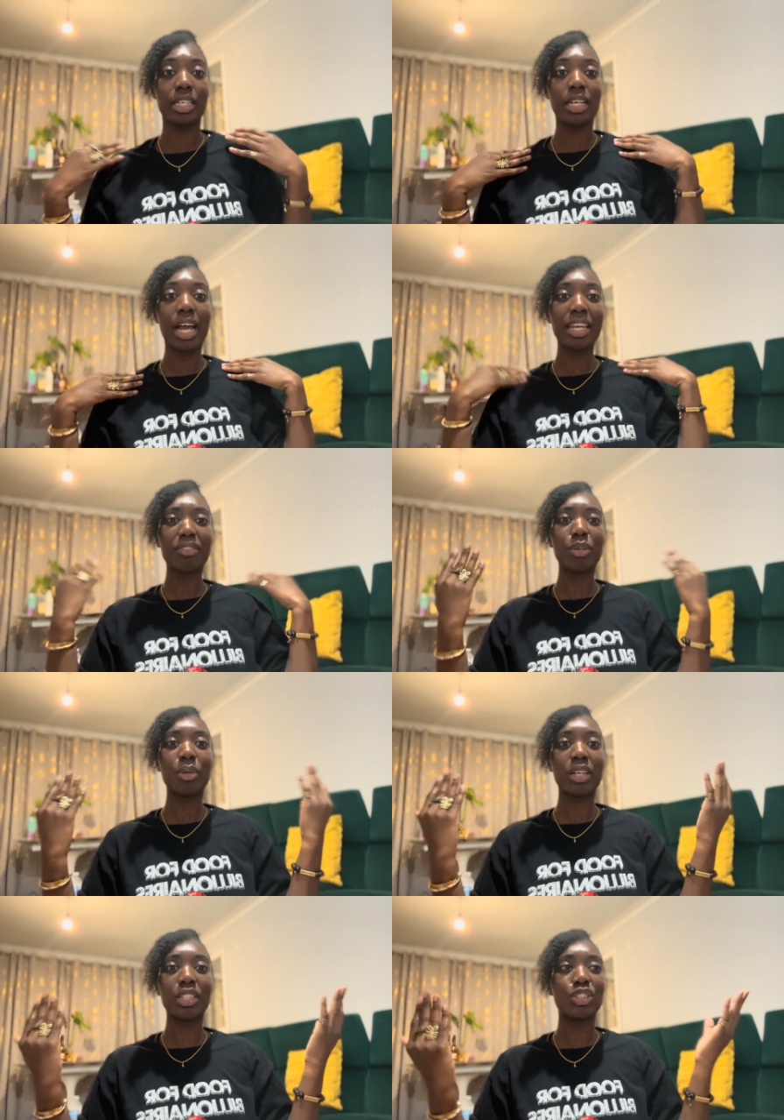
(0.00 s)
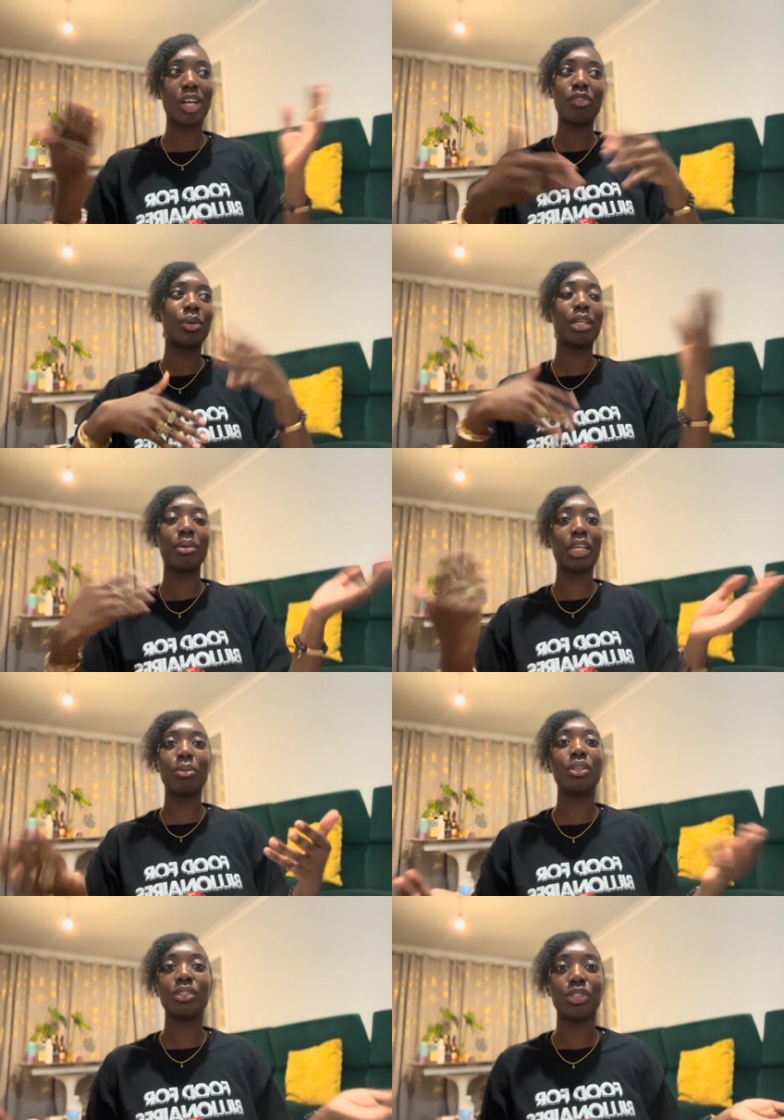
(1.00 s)
And everyone can travel anywhere they
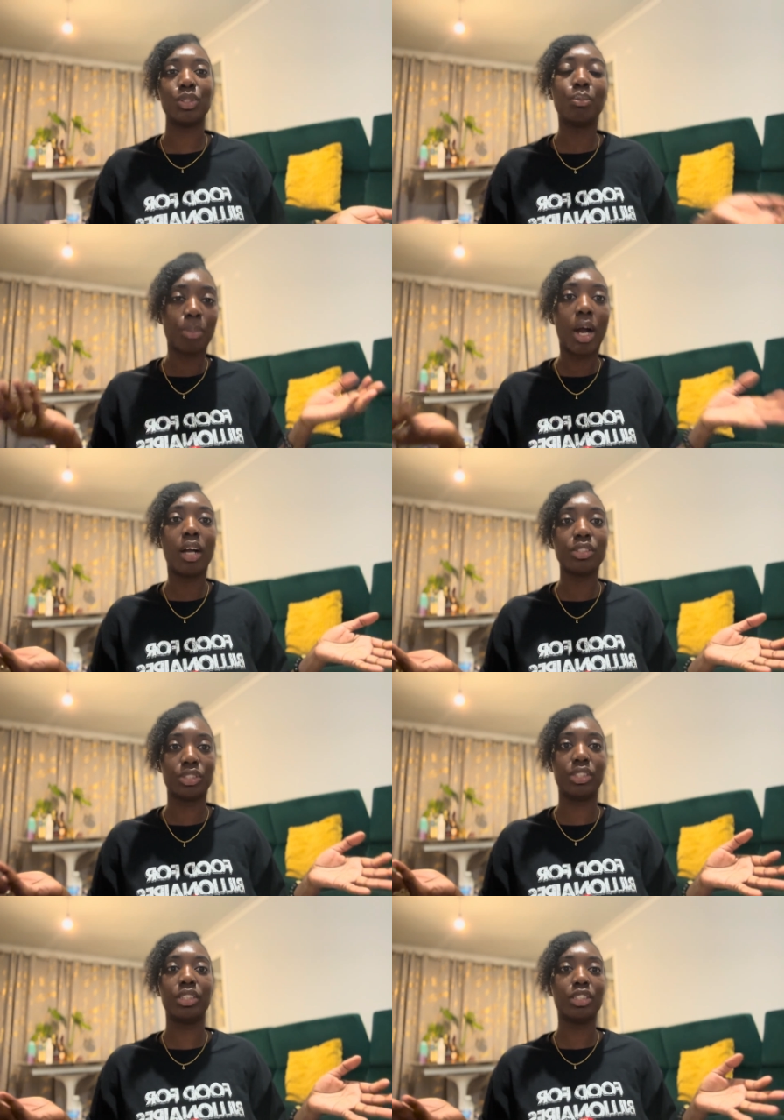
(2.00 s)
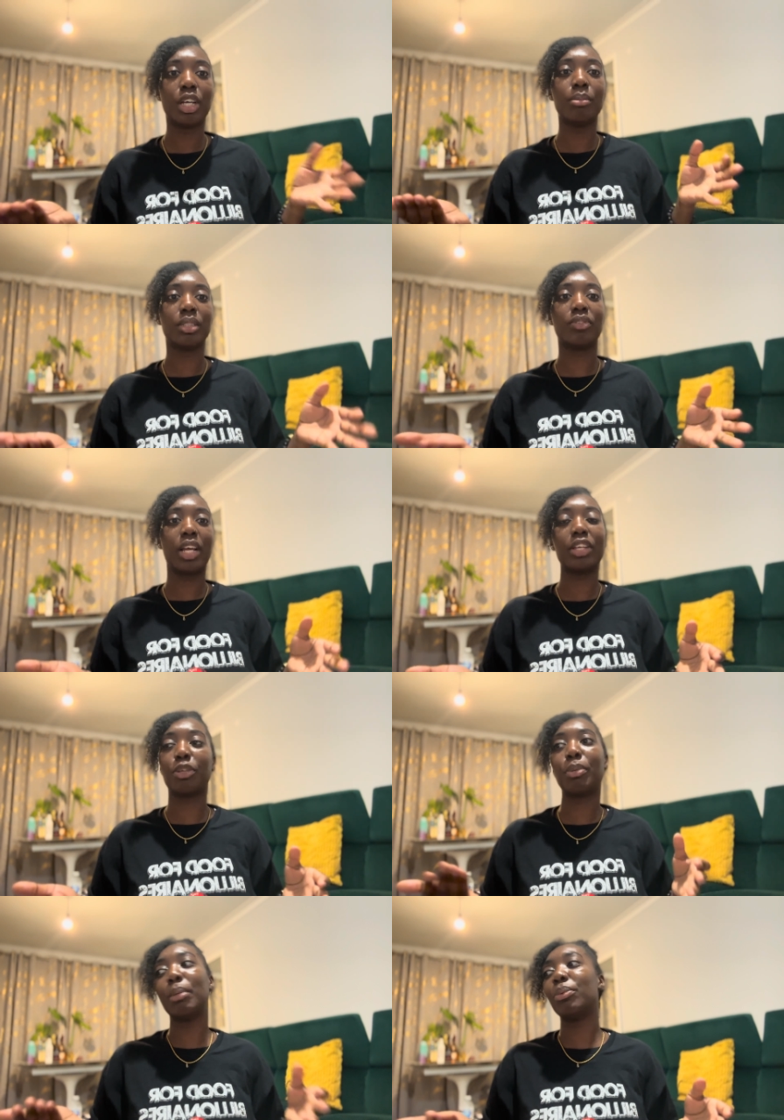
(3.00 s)
want to. But just in terms of like the
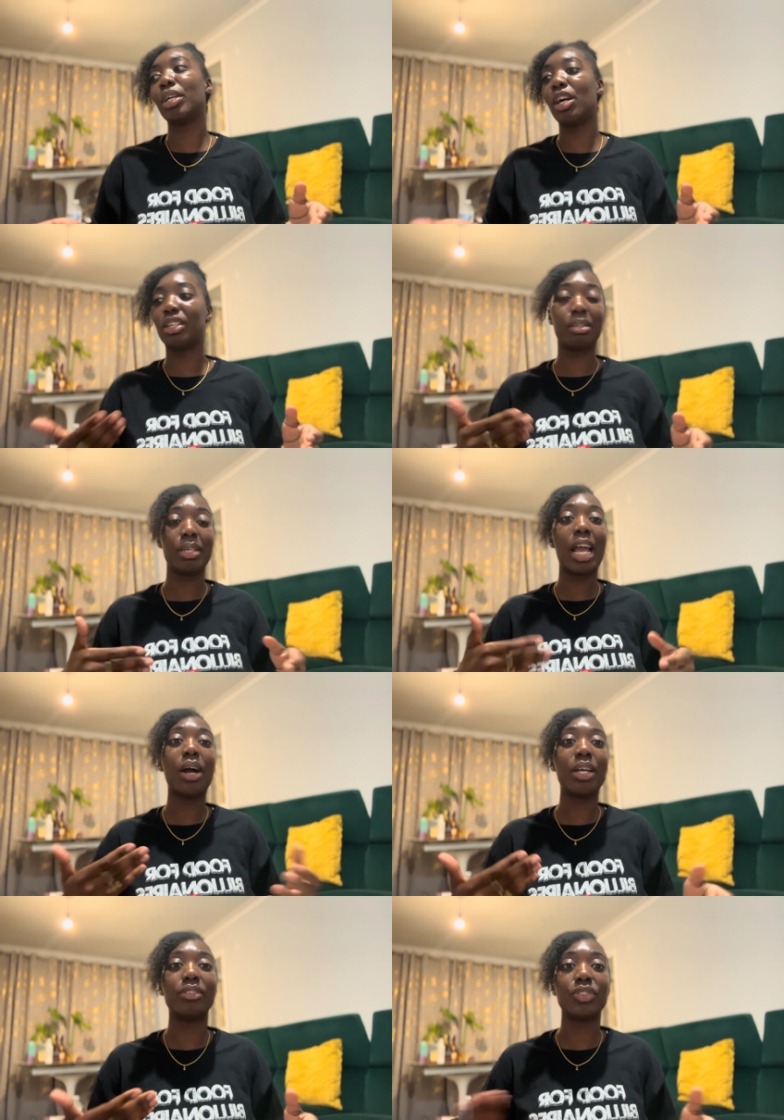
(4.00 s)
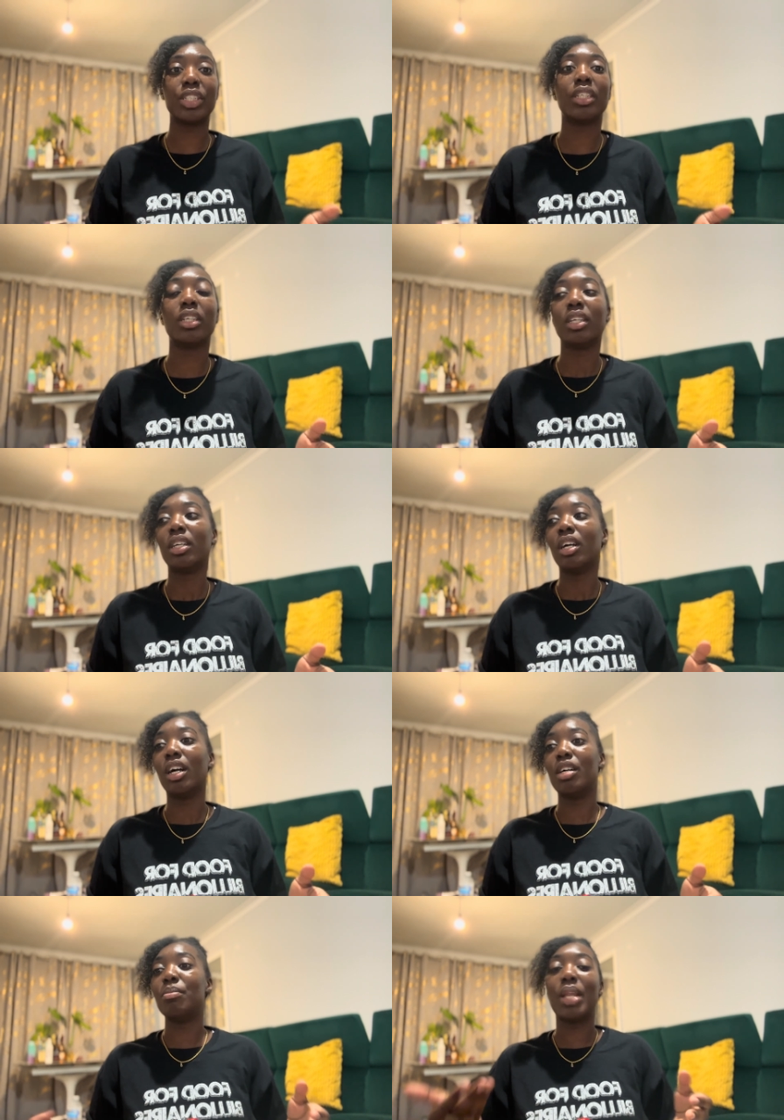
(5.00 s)
people that are going to be out every
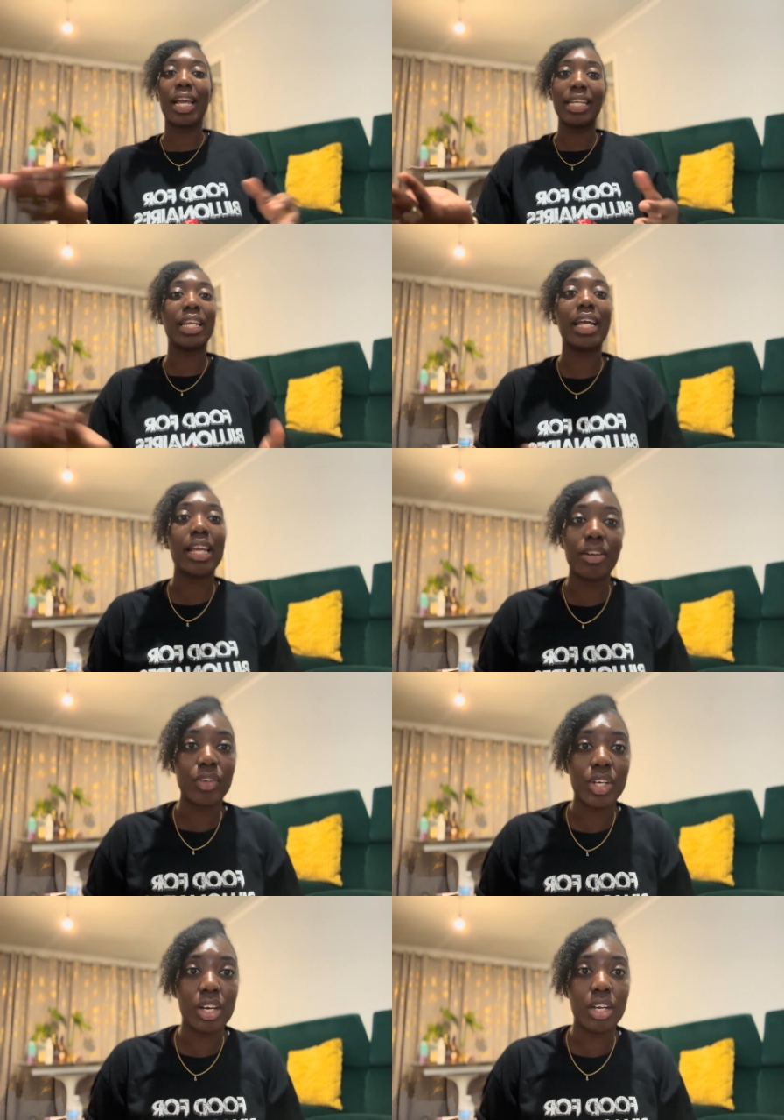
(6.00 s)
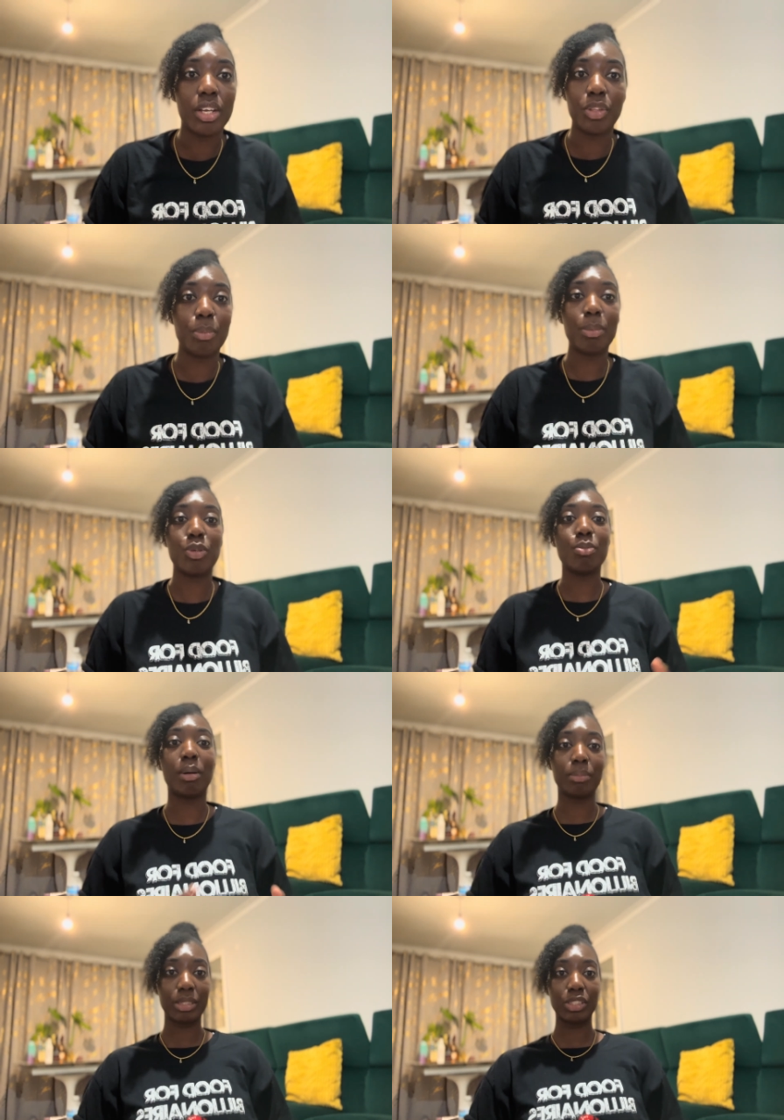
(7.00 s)
night in that area and the people you
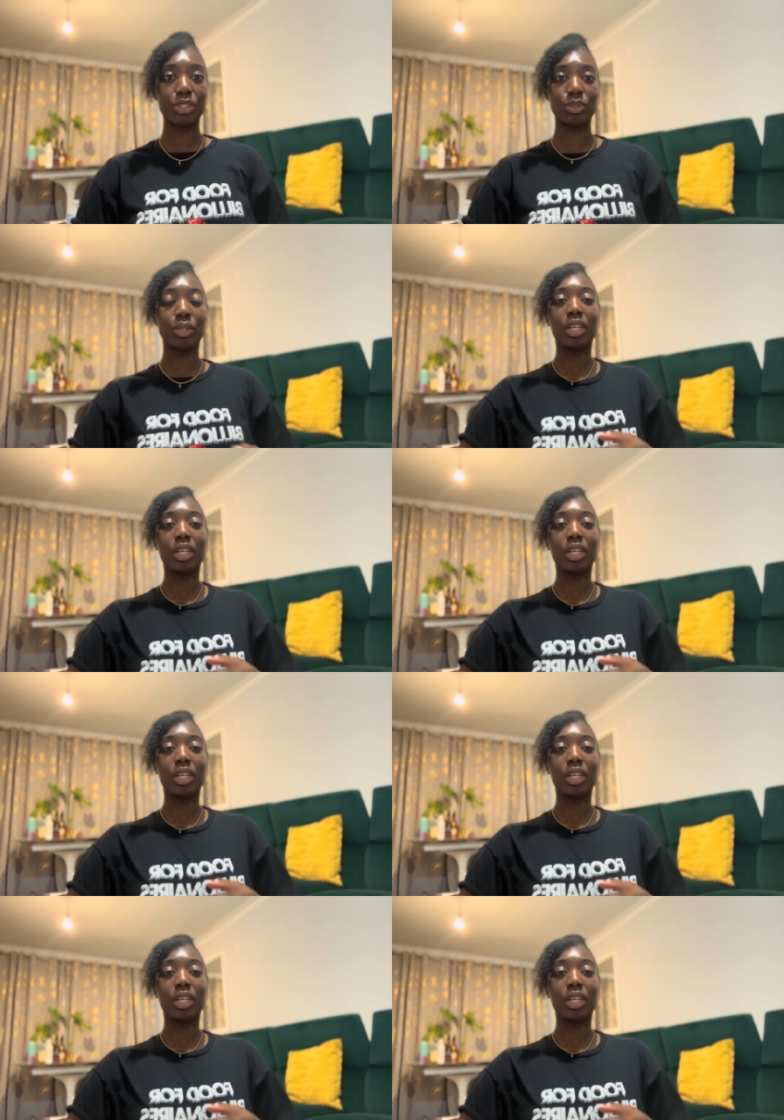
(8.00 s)
bump into,